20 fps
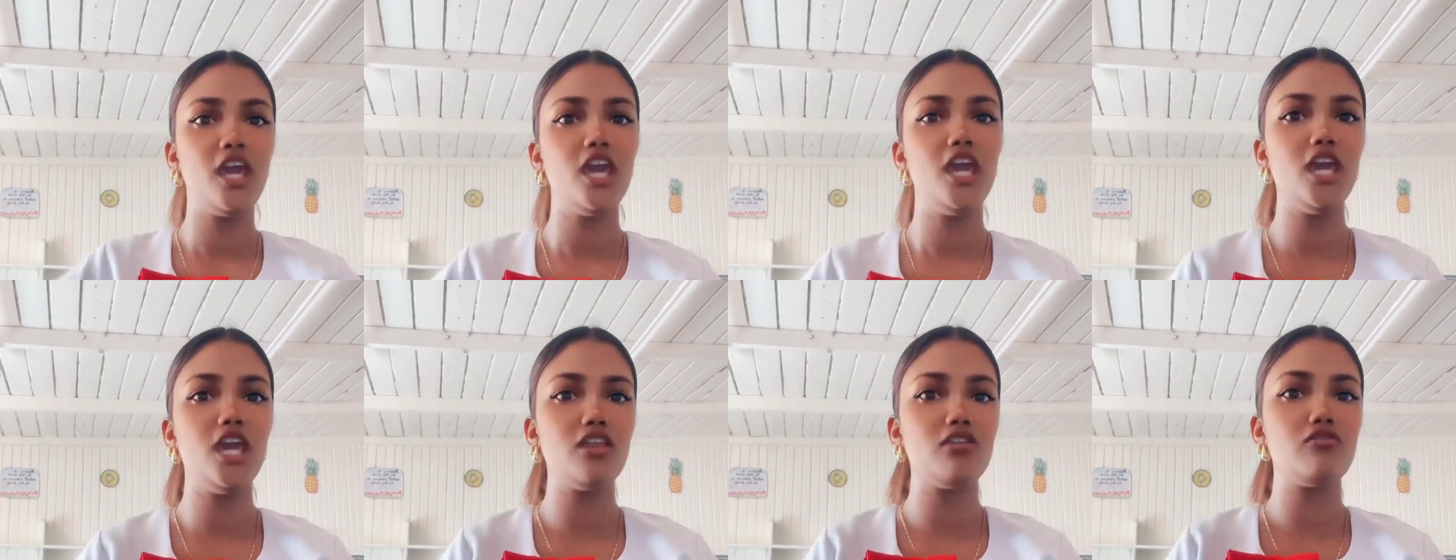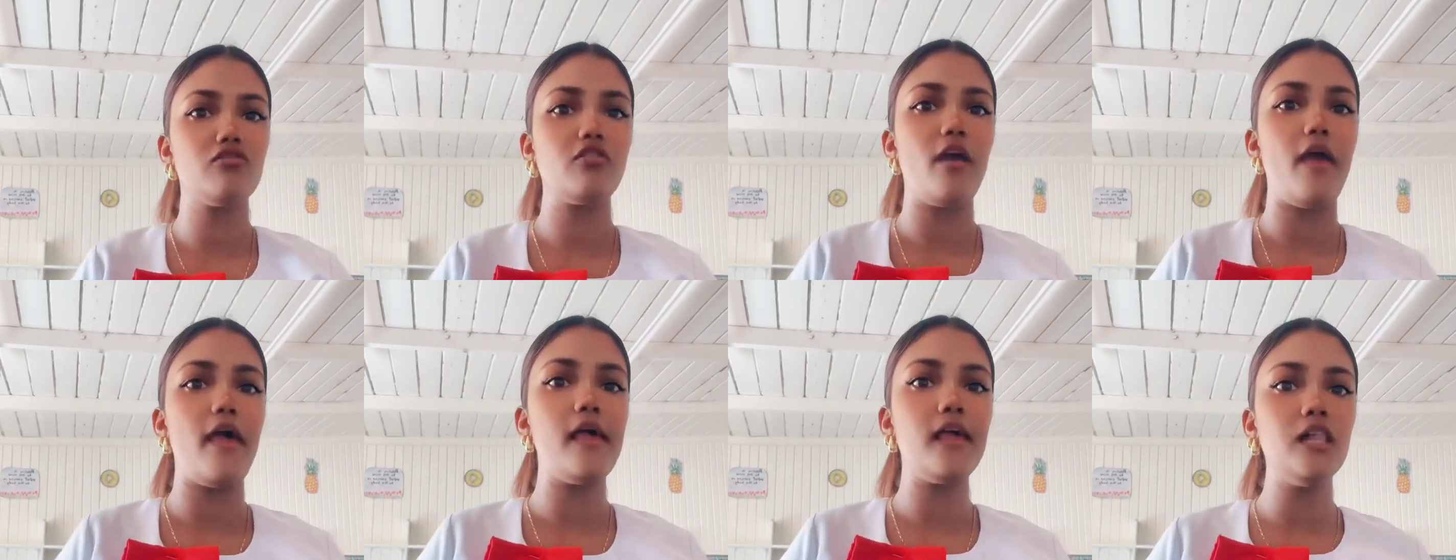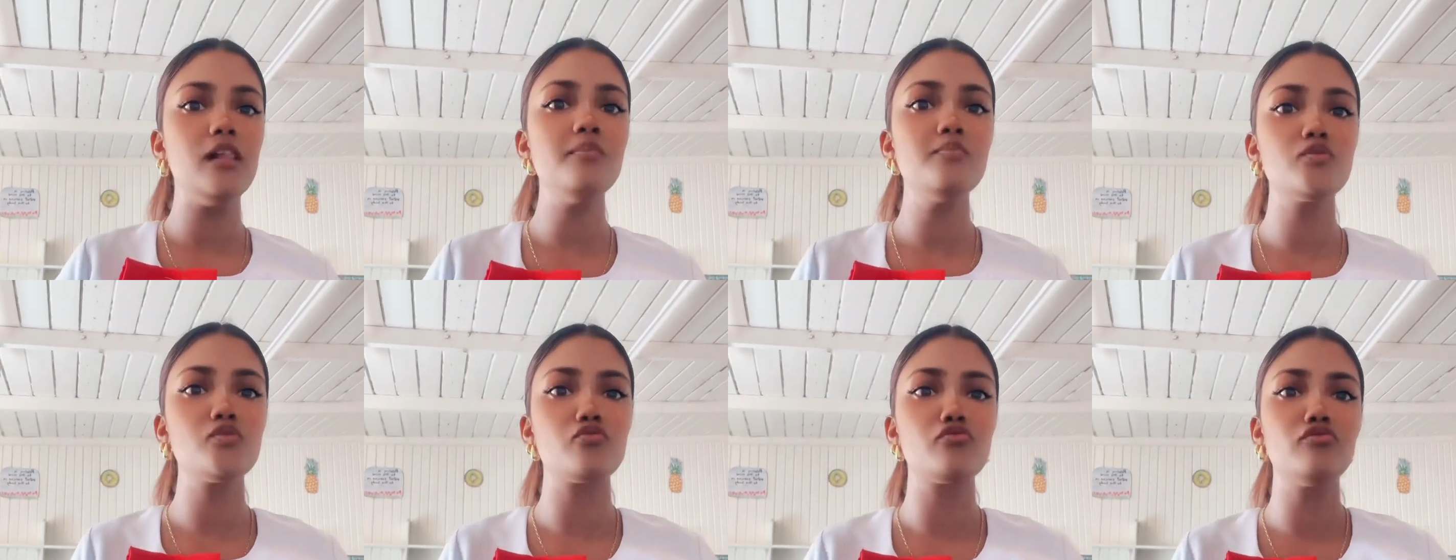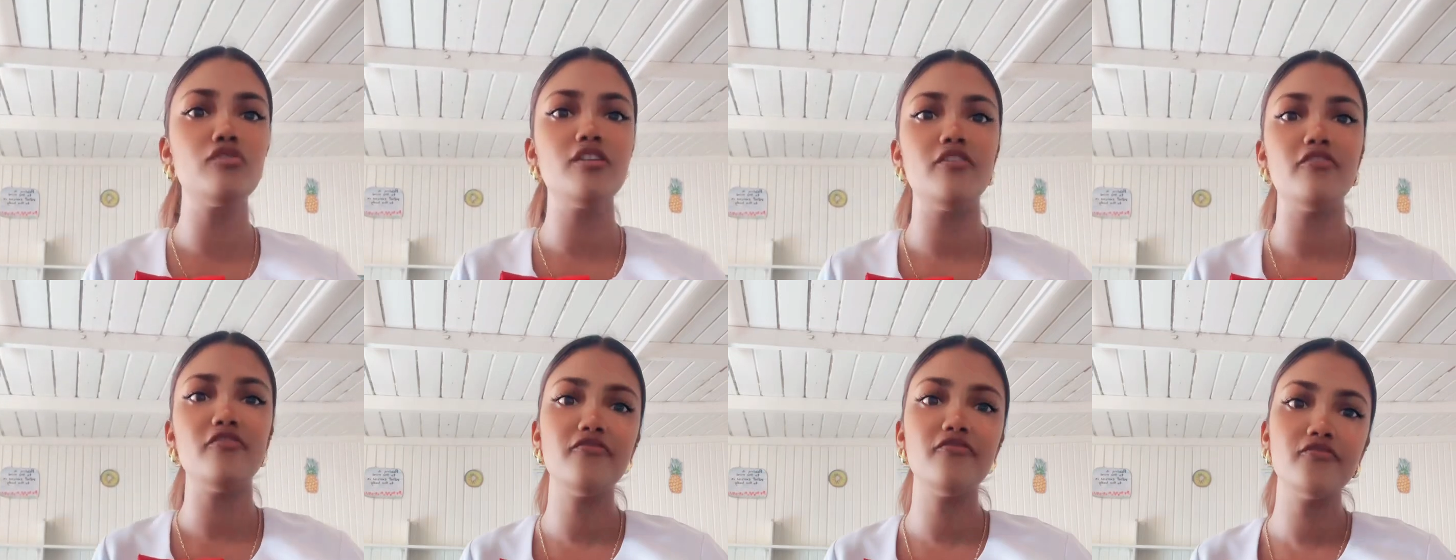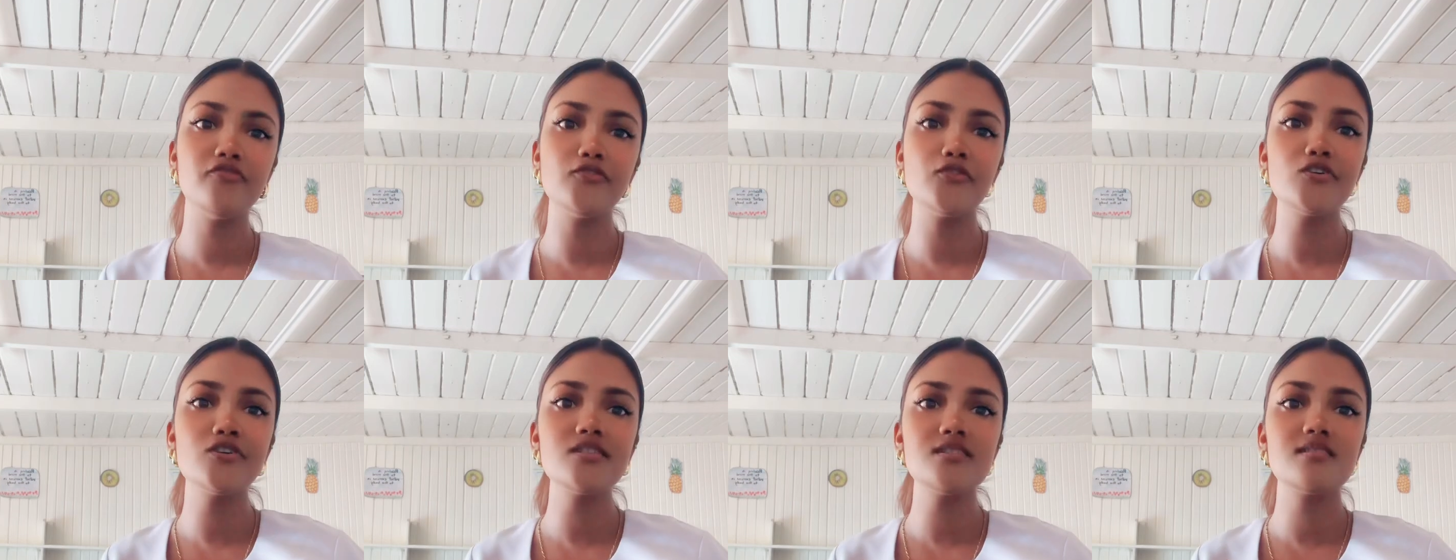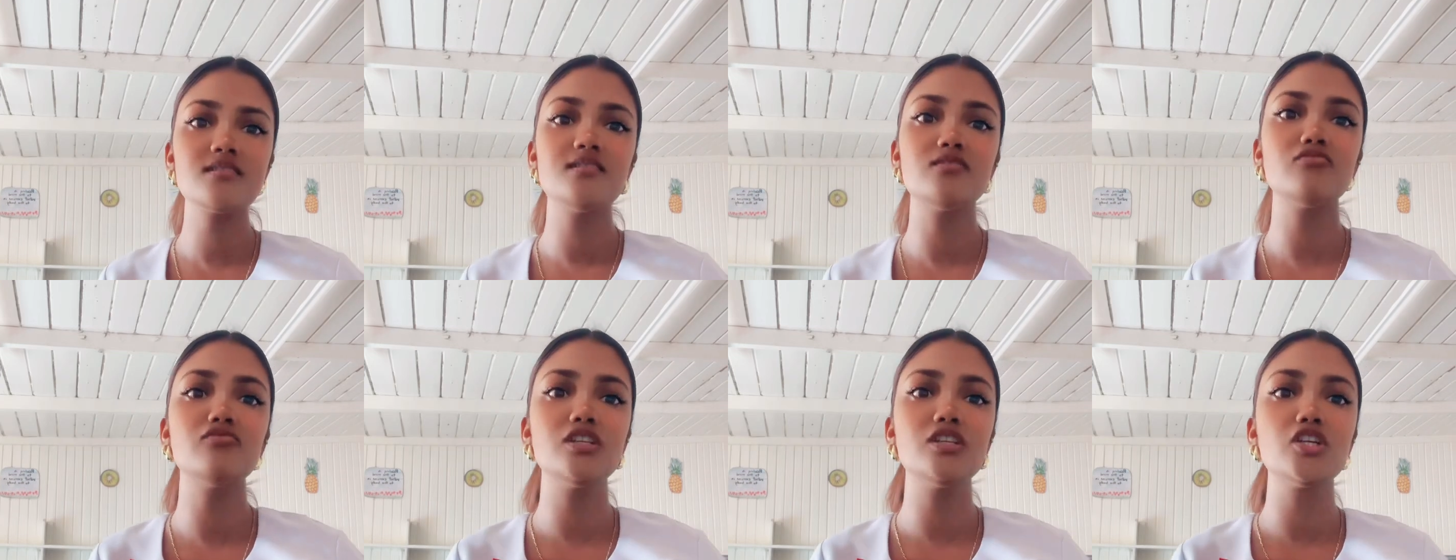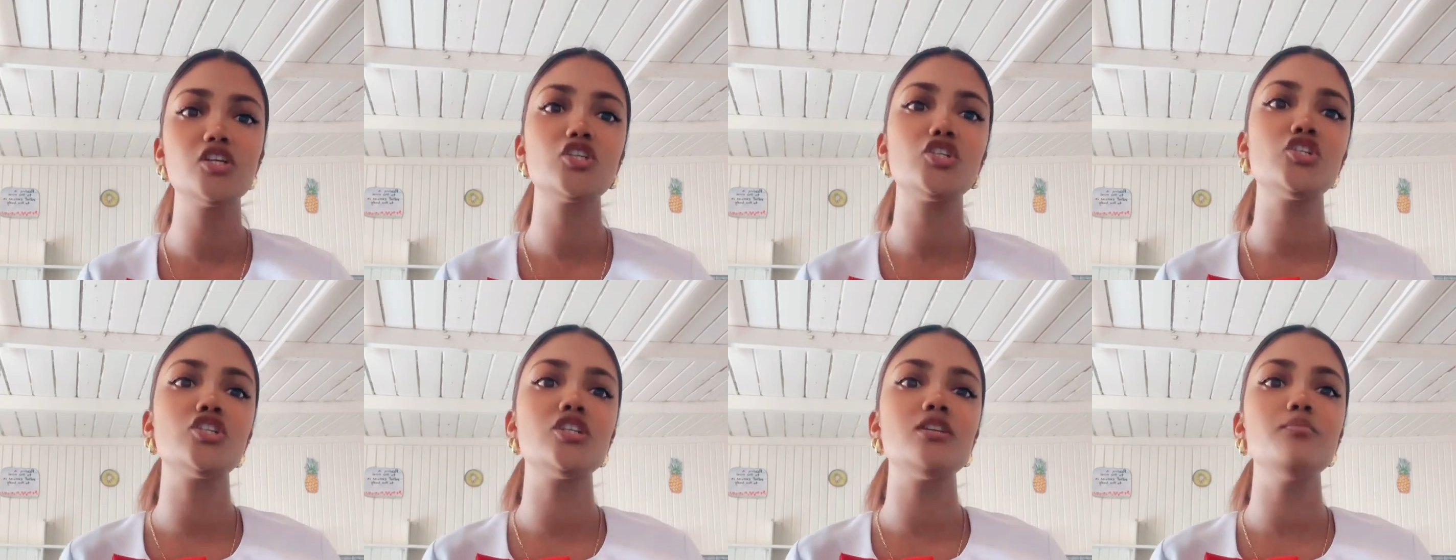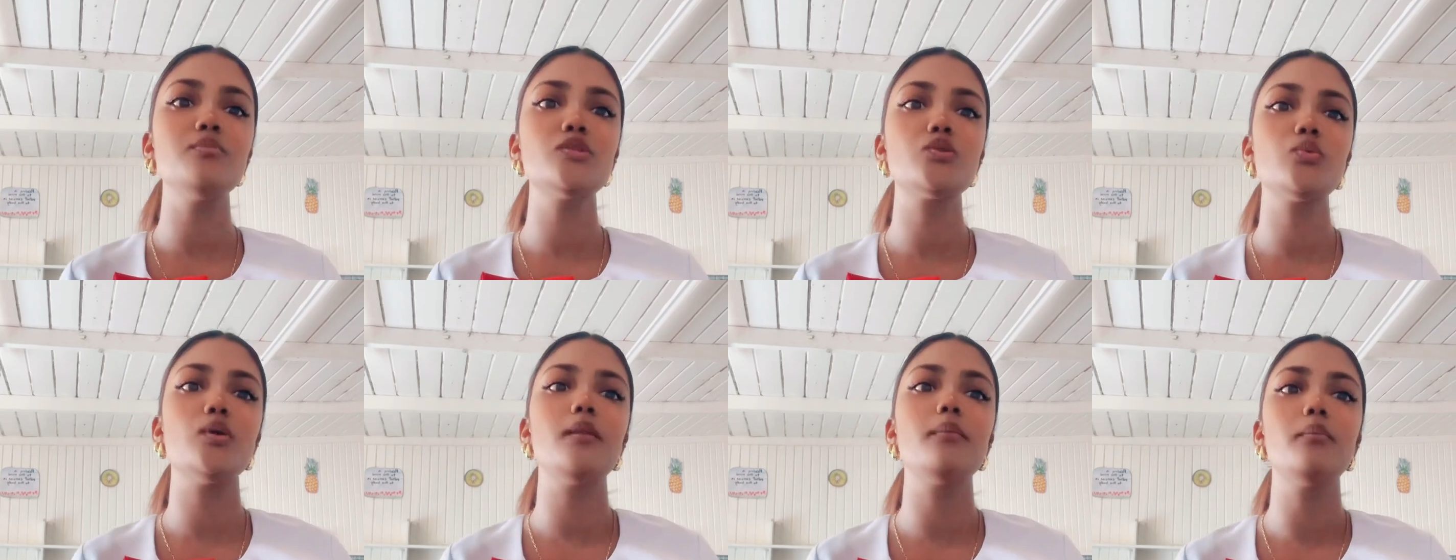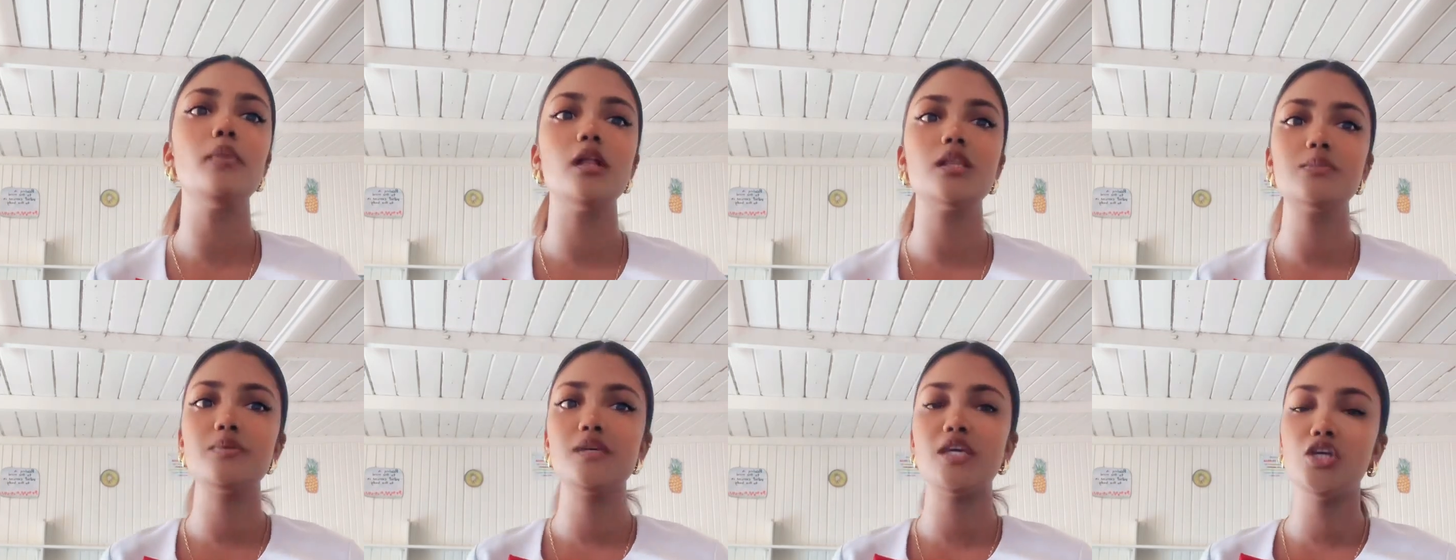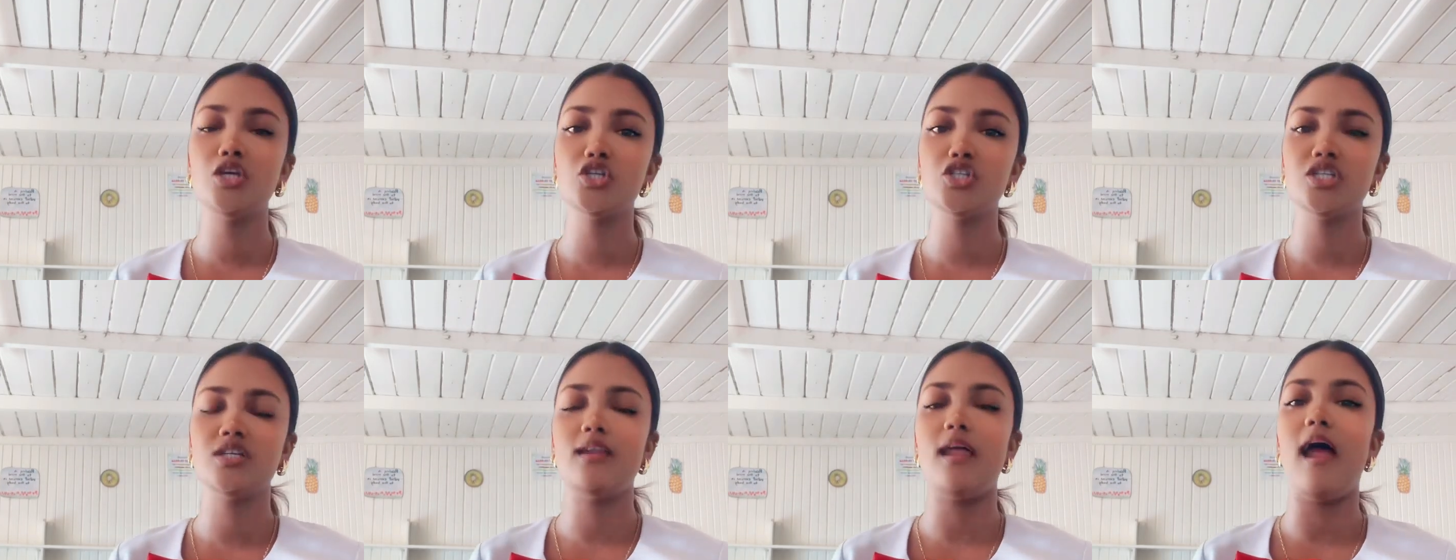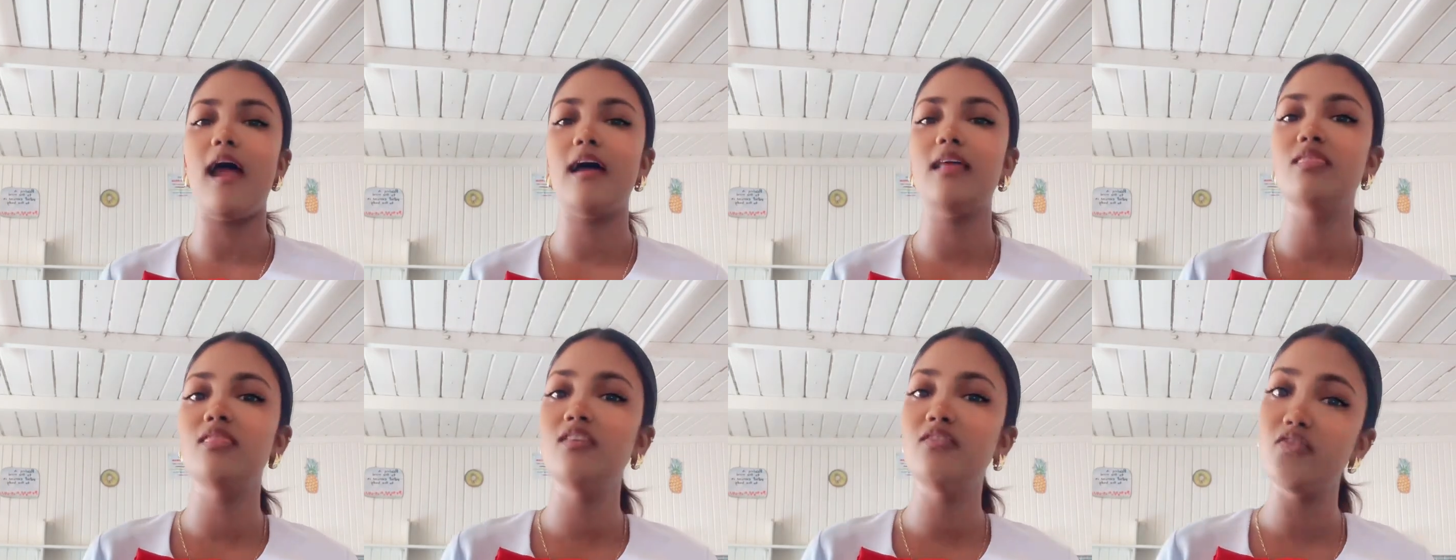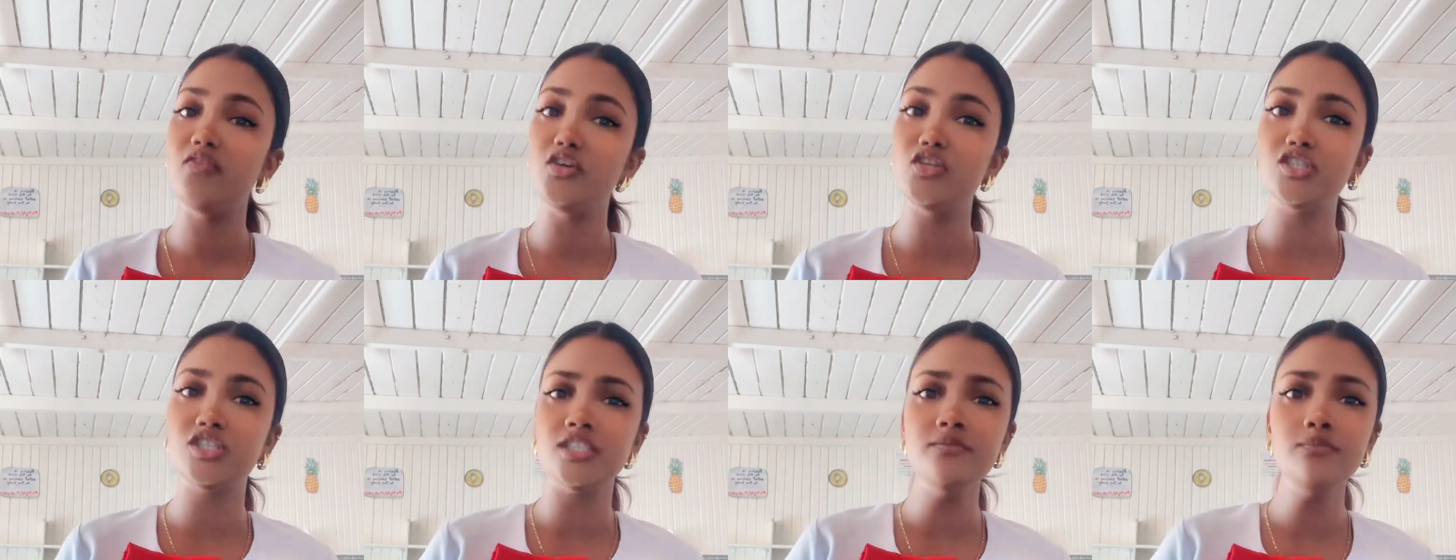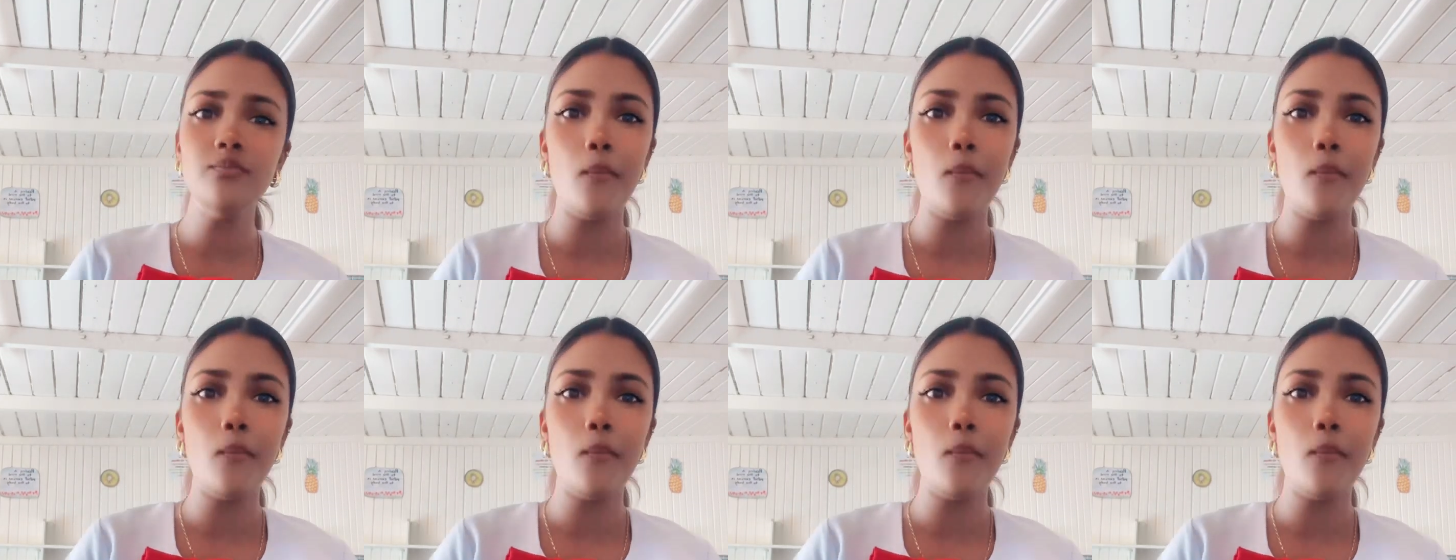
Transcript: It helps reinforce the relationship between multiplication and division.